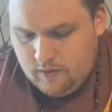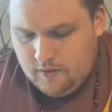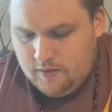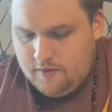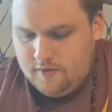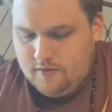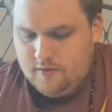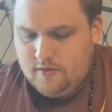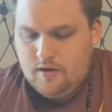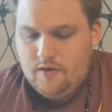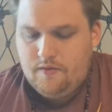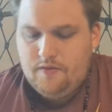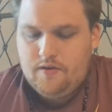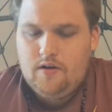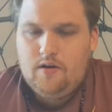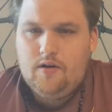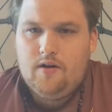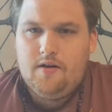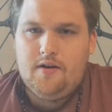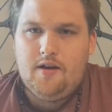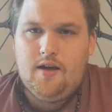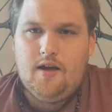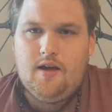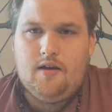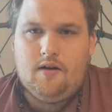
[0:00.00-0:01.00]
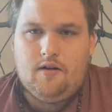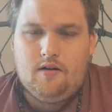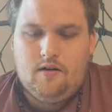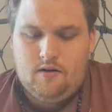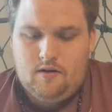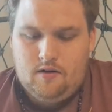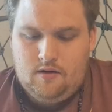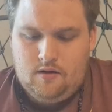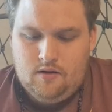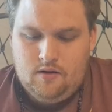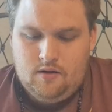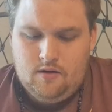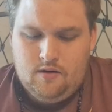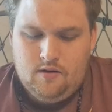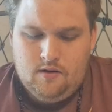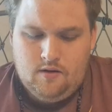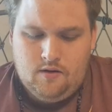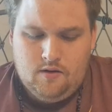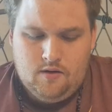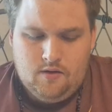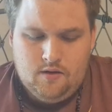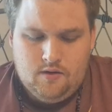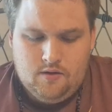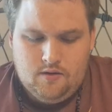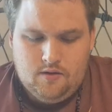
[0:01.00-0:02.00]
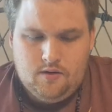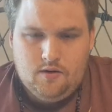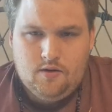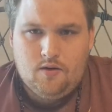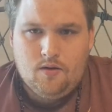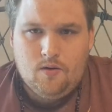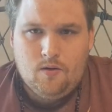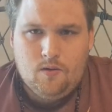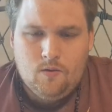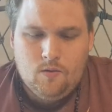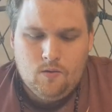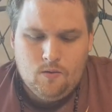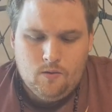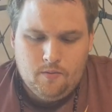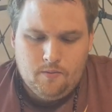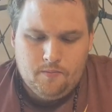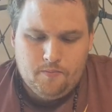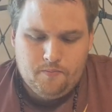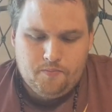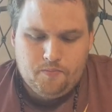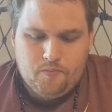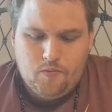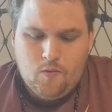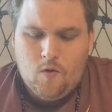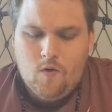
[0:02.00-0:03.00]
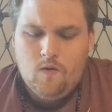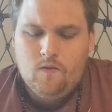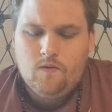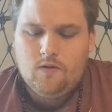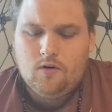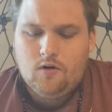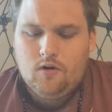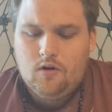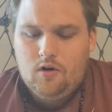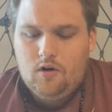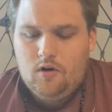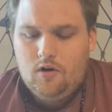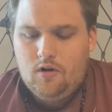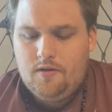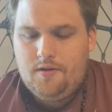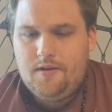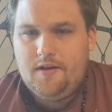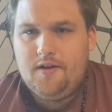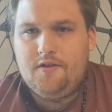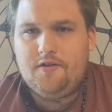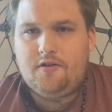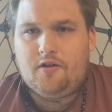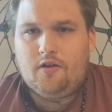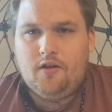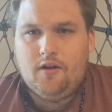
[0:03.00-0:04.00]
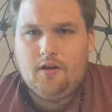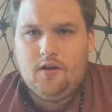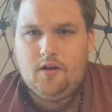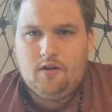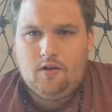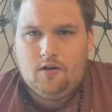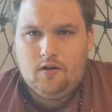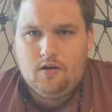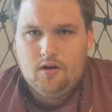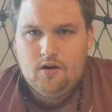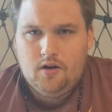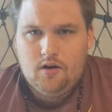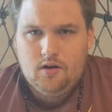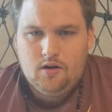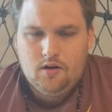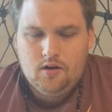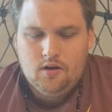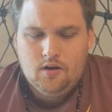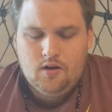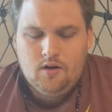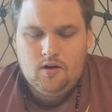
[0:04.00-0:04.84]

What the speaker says: 7 out of 10. So overall, things are looking good.